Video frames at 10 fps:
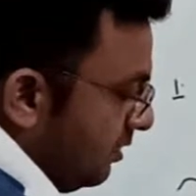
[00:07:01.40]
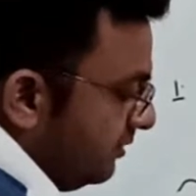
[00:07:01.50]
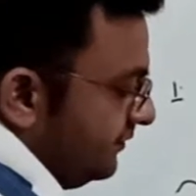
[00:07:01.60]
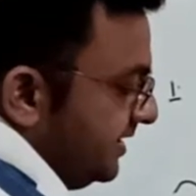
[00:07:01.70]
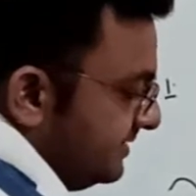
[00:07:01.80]

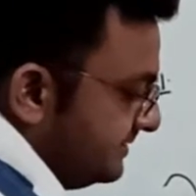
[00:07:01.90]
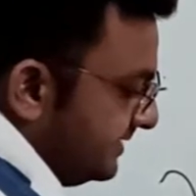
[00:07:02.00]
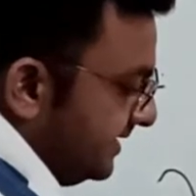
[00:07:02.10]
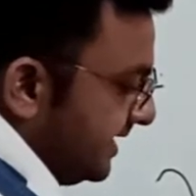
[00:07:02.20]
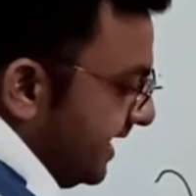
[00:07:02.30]
or we can
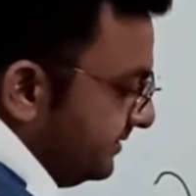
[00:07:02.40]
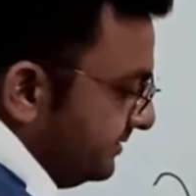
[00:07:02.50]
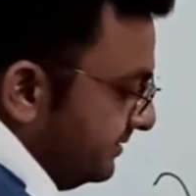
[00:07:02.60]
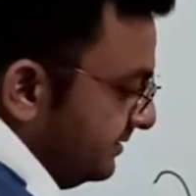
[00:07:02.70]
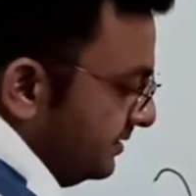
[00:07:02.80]
say
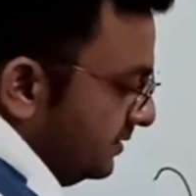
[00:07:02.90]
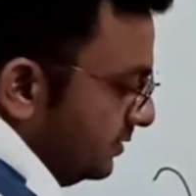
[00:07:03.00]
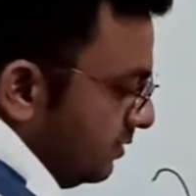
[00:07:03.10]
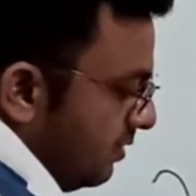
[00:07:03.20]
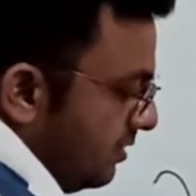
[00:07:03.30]
that
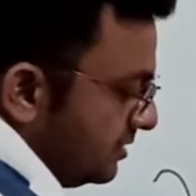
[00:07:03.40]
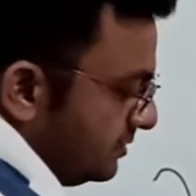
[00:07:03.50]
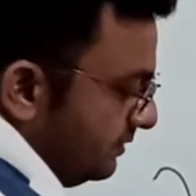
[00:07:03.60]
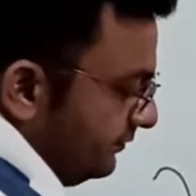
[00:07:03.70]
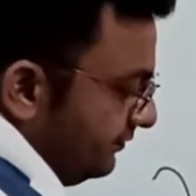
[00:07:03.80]

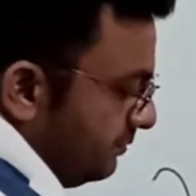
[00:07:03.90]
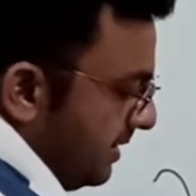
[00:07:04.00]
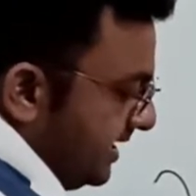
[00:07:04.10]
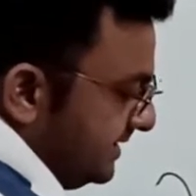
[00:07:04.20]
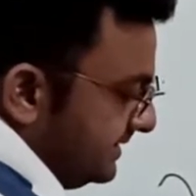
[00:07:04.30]
cos of
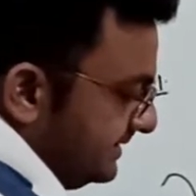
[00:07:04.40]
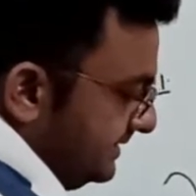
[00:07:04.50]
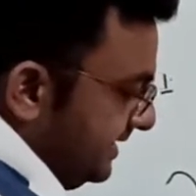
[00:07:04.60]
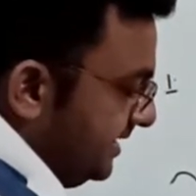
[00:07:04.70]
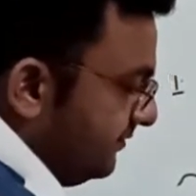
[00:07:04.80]
minus
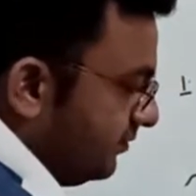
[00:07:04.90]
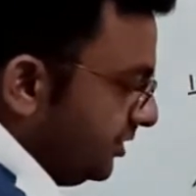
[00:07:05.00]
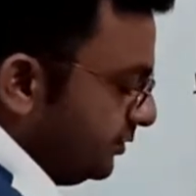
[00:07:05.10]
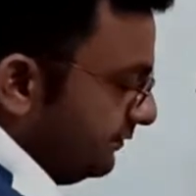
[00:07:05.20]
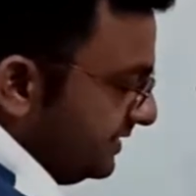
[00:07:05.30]
t,
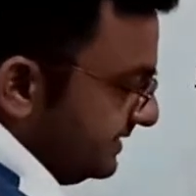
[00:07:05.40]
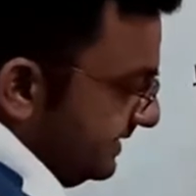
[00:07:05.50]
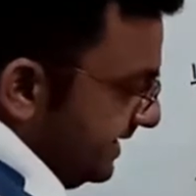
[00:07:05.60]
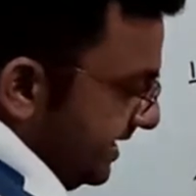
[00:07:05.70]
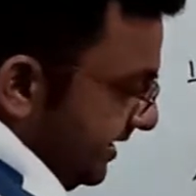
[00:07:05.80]
what you will
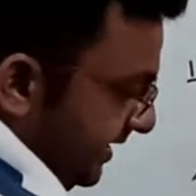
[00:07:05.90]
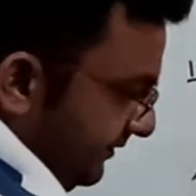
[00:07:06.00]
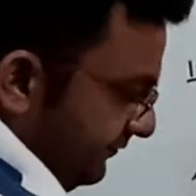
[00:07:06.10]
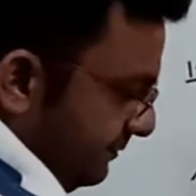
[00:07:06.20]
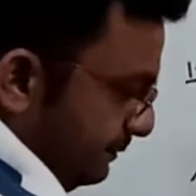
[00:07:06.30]
see,
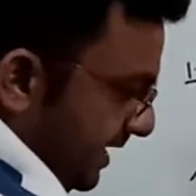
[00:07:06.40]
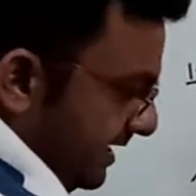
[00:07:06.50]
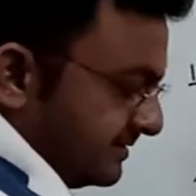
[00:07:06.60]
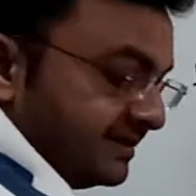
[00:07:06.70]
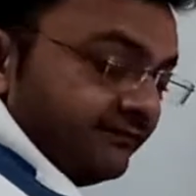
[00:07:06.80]
if we
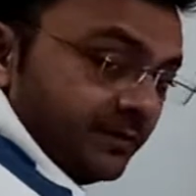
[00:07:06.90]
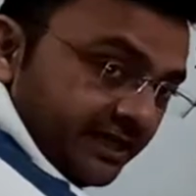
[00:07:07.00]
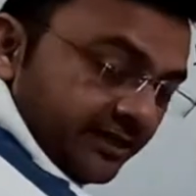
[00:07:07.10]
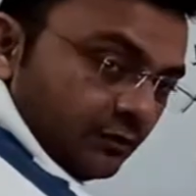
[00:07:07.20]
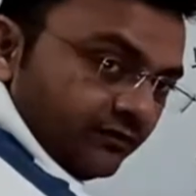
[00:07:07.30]
place a
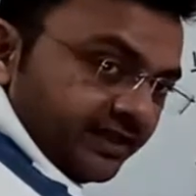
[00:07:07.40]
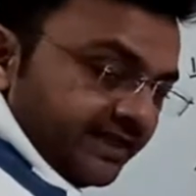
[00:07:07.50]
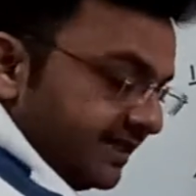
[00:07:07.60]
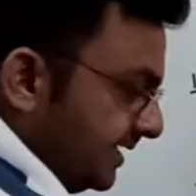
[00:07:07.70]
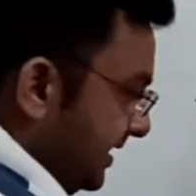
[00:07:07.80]
mirror over
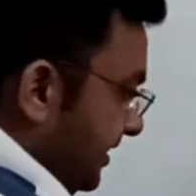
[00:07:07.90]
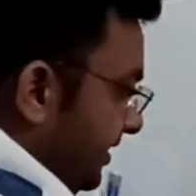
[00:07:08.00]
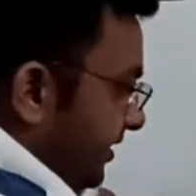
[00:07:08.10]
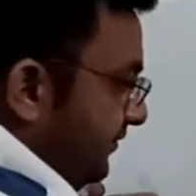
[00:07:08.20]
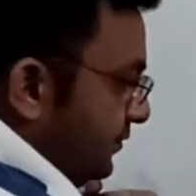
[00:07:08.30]
here,
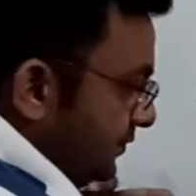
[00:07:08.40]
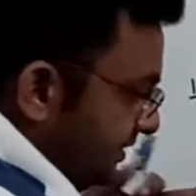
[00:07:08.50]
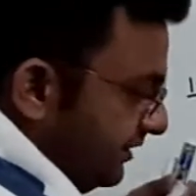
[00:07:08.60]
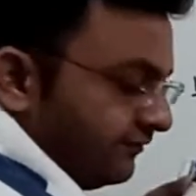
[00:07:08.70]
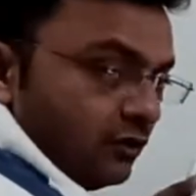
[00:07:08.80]
if you
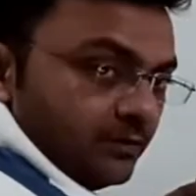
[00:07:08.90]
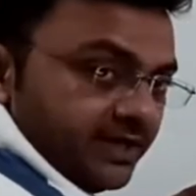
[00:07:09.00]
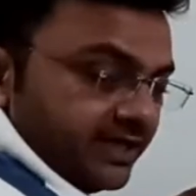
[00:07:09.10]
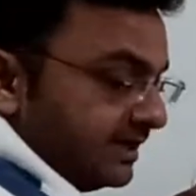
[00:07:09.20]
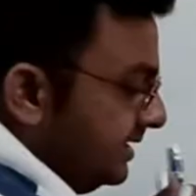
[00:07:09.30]
see from
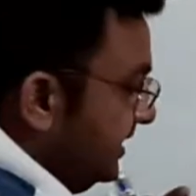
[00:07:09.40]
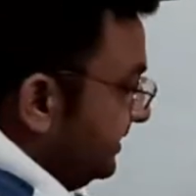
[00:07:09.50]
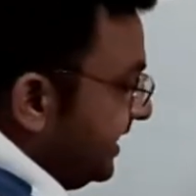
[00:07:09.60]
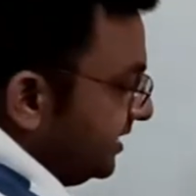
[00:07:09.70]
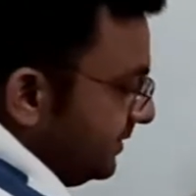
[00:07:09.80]
here,
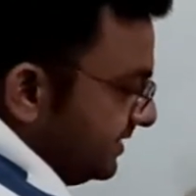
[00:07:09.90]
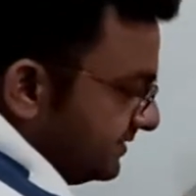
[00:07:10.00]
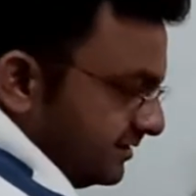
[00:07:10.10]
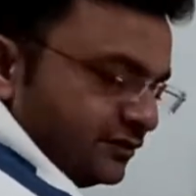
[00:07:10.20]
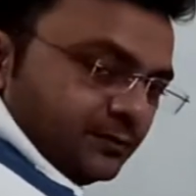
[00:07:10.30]
that means
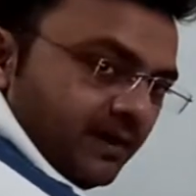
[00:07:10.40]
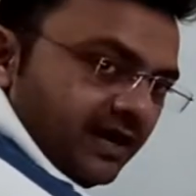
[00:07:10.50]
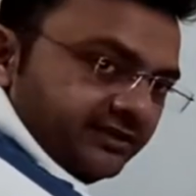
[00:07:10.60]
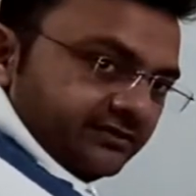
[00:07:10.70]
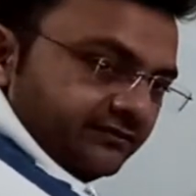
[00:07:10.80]
this
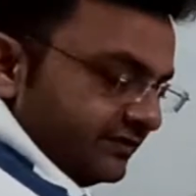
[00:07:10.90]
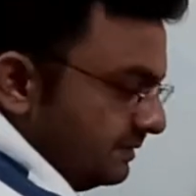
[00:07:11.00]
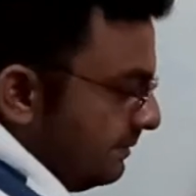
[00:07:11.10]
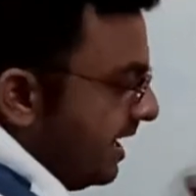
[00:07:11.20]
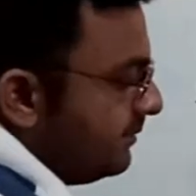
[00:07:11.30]
part will
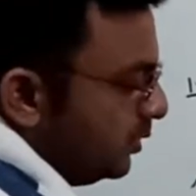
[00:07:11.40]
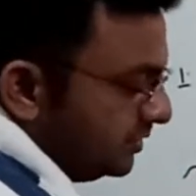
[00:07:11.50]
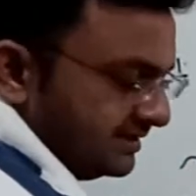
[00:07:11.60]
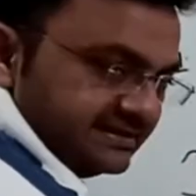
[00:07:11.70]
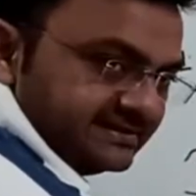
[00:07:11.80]
map
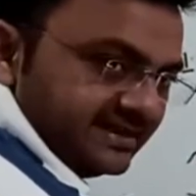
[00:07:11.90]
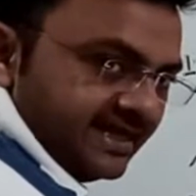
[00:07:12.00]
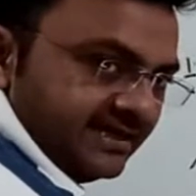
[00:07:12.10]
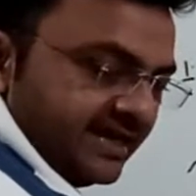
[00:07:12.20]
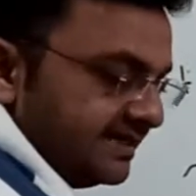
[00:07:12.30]
on this
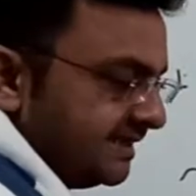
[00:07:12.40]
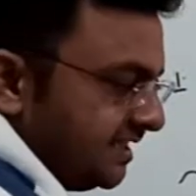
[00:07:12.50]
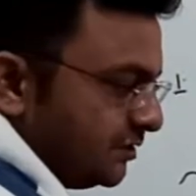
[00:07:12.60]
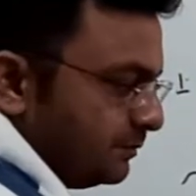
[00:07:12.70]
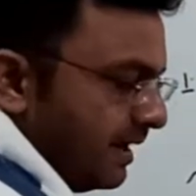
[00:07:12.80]
side and
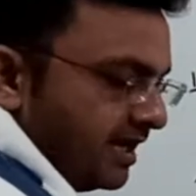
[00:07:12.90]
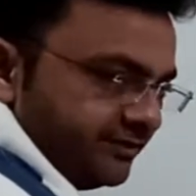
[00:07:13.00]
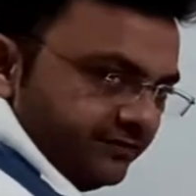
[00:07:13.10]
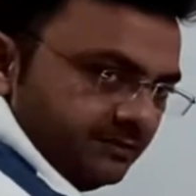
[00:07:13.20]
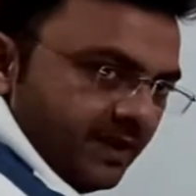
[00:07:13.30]
this
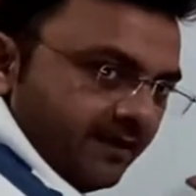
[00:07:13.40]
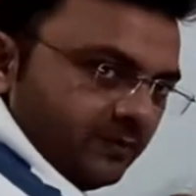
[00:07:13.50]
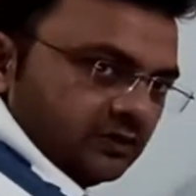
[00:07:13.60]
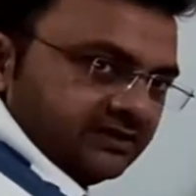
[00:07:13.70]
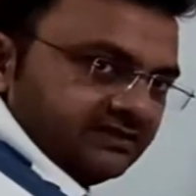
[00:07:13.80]
part will map
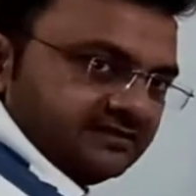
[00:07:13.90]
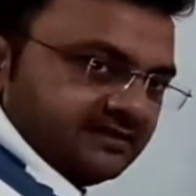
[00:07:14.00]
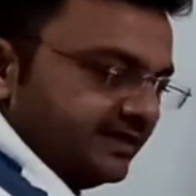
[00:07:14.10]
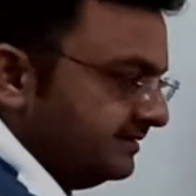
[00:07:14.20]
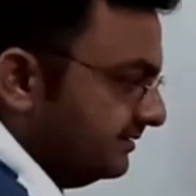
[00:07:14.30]
on this
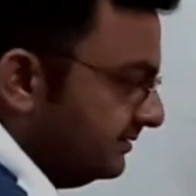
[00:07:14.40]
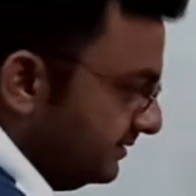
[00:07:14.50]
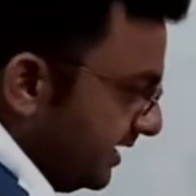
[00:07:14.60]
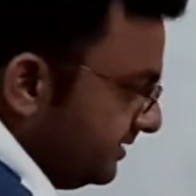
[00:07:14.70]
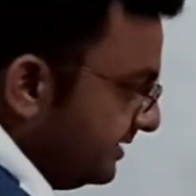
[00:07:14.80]
side,
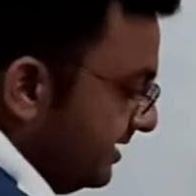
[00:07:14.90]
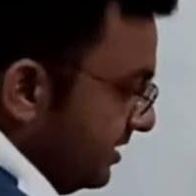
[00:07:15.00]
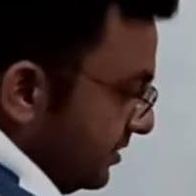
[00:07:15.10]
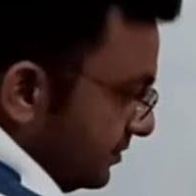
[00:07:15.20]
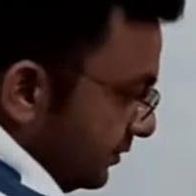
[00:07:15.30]
right?
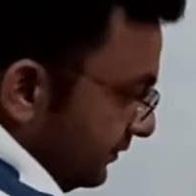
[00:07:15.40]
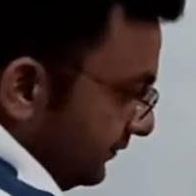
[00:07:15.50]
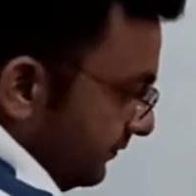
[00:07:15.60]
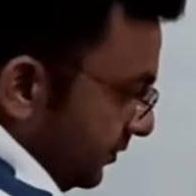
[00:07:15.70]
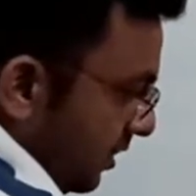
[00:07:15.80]
So if
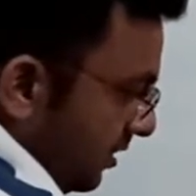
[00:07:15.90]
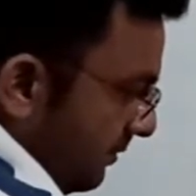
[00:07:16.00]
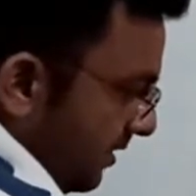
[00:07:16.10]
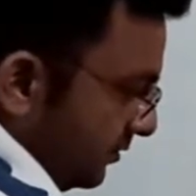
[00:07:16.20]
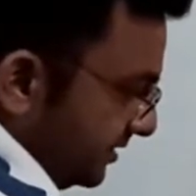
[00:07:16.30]
talk
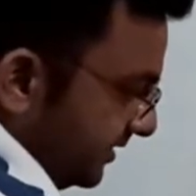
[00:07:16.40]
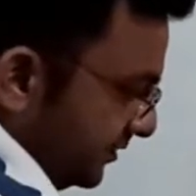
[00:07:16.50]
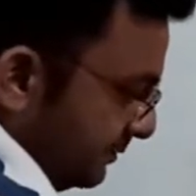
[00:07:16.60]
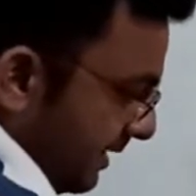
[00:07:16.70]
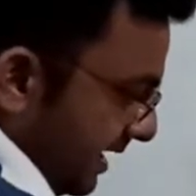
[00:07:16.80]
about
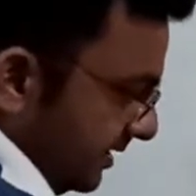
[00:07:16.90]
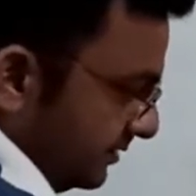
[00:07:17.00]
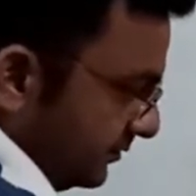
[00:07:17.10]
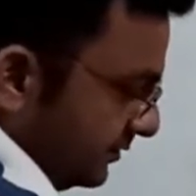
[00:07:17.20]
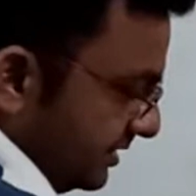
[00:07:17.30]
this
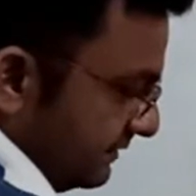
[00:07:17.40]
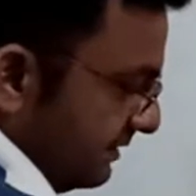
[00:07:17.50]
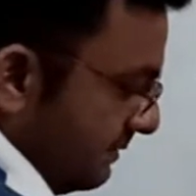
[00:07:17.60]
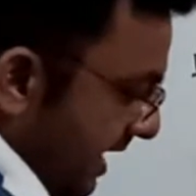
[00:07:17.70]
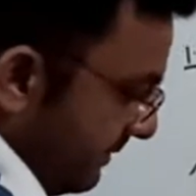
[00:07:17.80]
part, so this
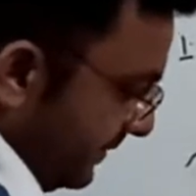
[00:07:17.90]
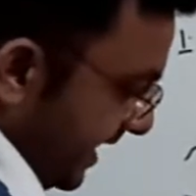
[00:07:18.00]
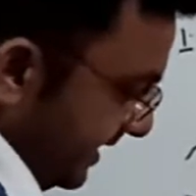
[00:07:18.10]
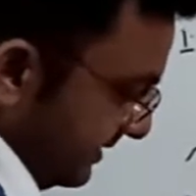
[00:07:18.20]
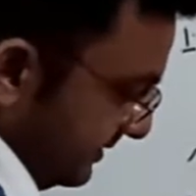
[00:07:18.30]
will map
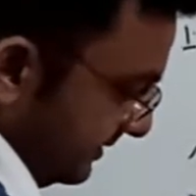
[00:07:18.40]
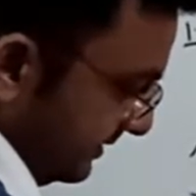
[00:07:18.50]
like